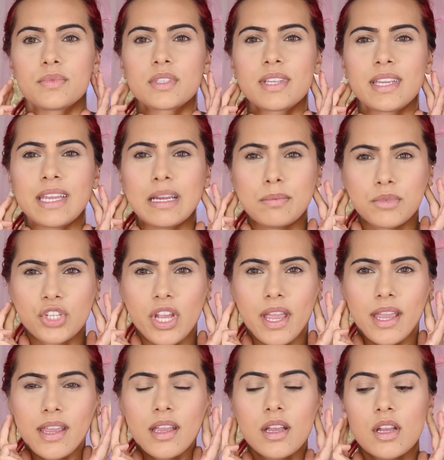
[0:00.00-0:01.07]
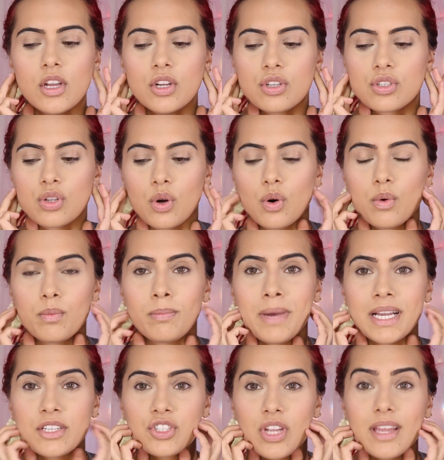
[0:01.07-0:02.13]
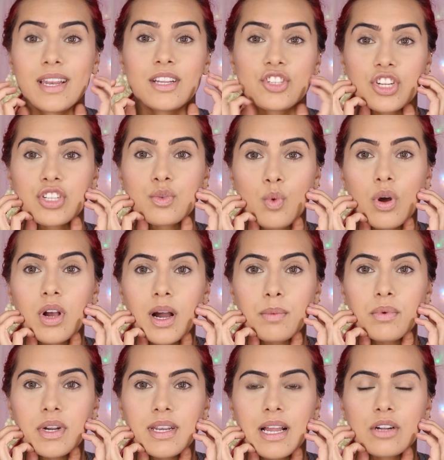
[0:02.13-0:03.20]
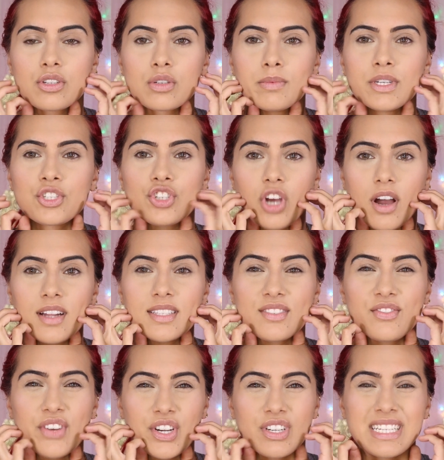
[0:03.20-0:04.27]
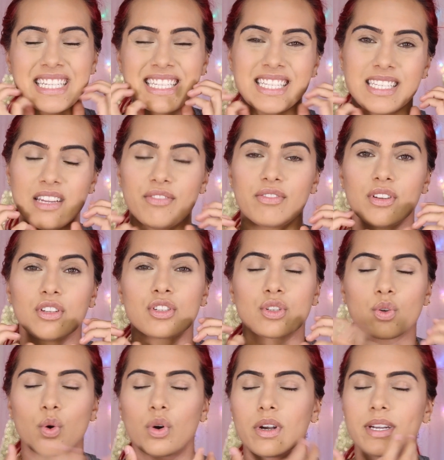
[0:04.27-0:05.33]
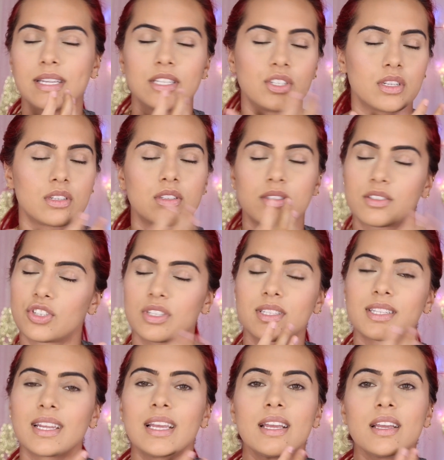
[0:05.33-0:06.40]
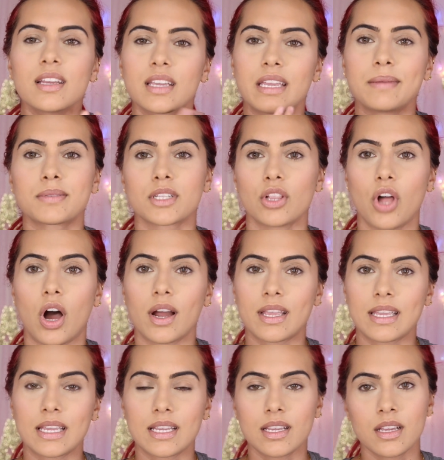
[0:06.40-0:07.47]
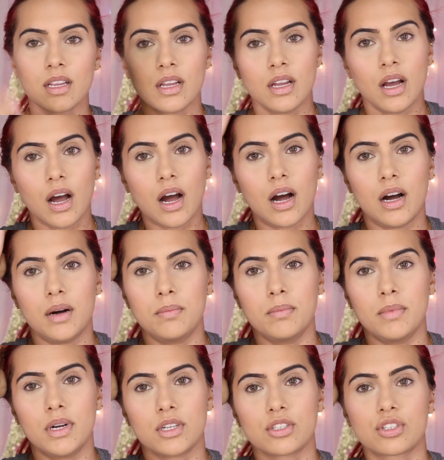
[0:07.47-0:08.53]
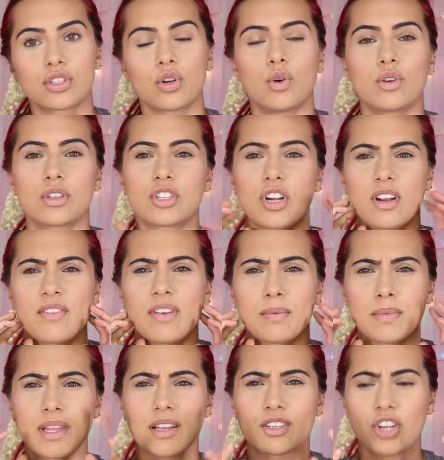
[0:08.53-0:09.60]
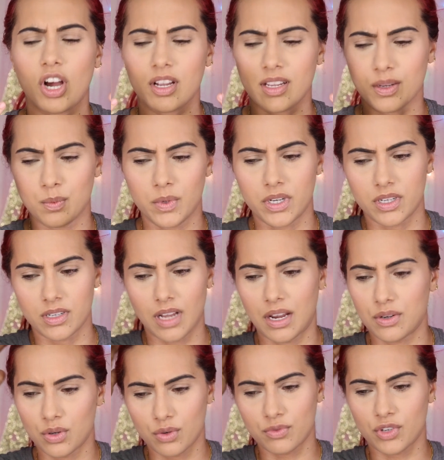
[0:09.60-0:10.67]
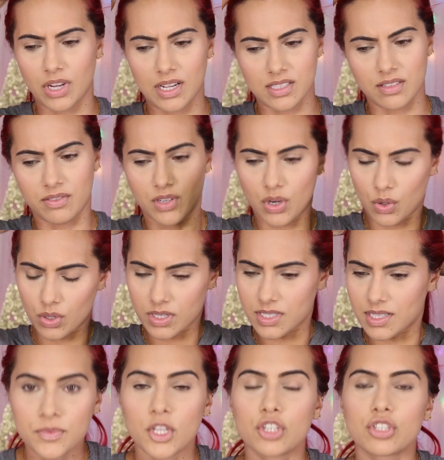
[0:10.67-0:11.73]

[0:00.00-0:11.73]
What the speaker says: TMJ, so my, and I just woke up right now, so my jaw is very stiff and sore, and it just keeps locking. So sorry if I'm like talking weird. I don't know if you guys even noticed that.